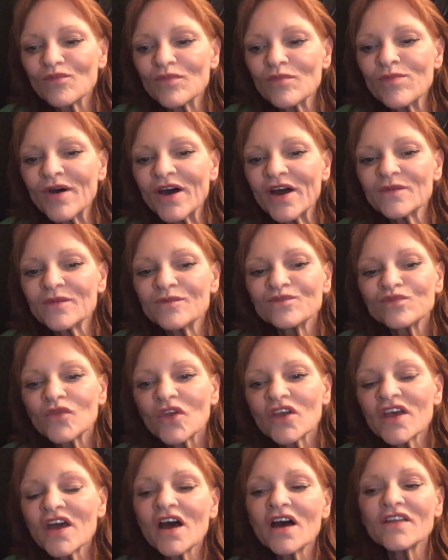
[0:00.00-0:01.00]
But
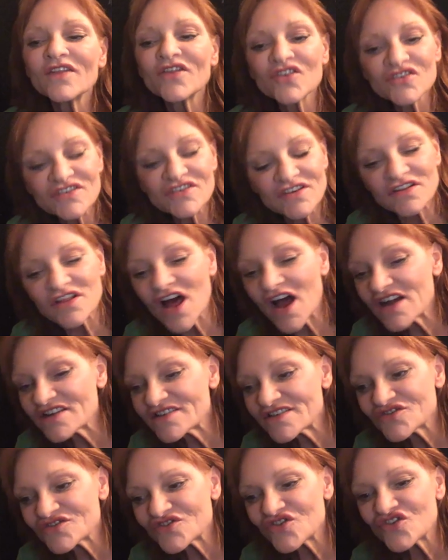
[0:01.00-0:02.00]
their
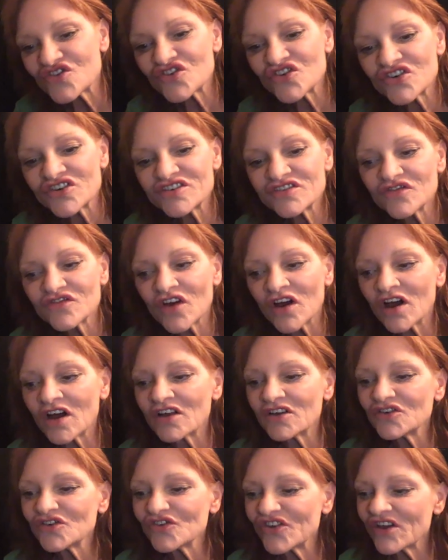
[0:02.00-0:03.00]
classes are good.
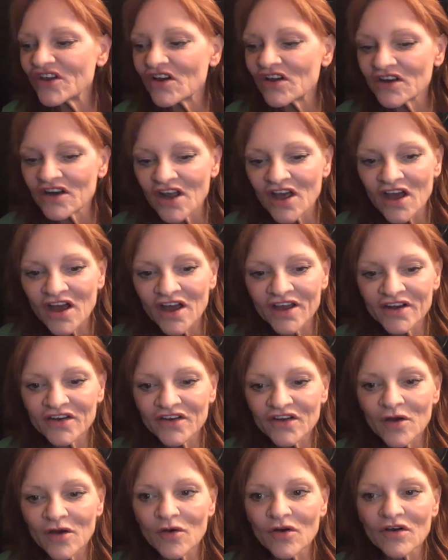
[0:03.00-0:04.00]
Looking online
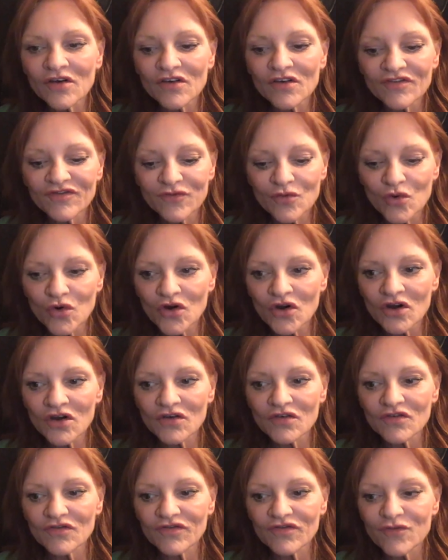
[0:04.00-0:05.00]
for
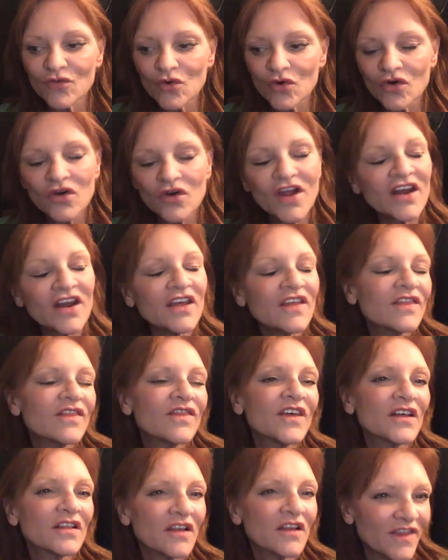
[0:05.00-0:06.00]

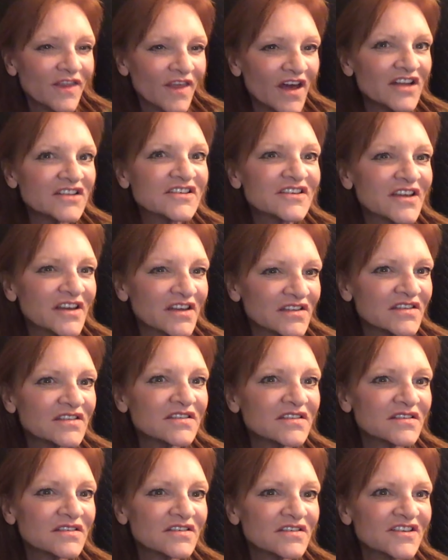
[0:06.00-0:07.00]
anything like that to get
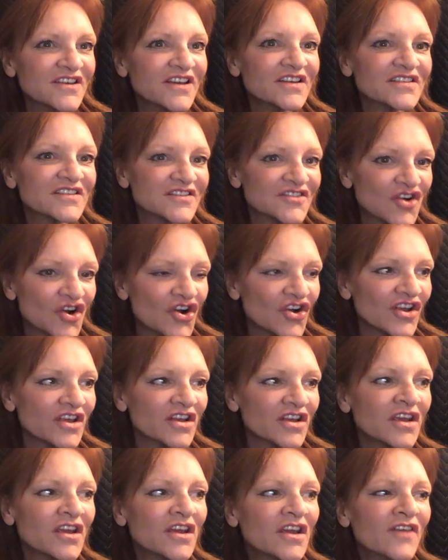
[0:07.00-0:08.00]

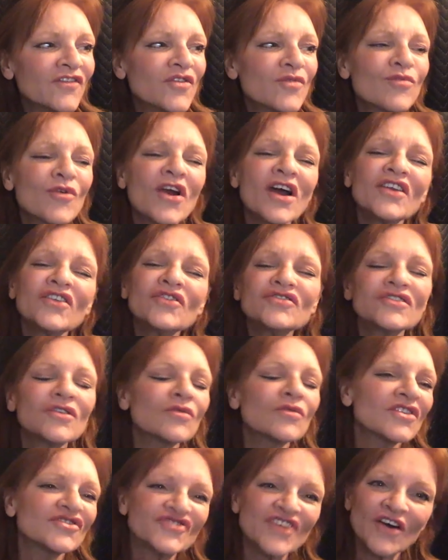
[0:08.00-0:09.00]
started. If you're brand new,
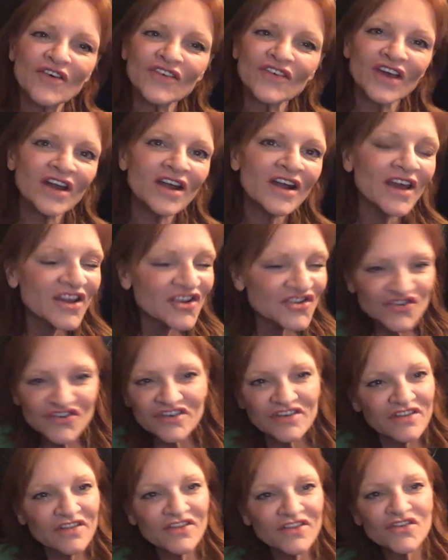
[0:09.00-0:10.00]
don't rush out and get an
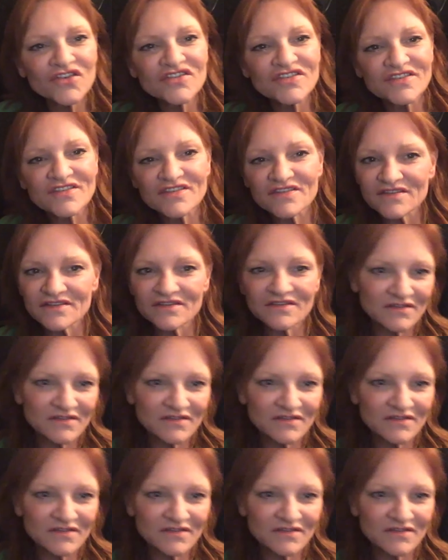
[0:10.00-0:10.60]
agent. There's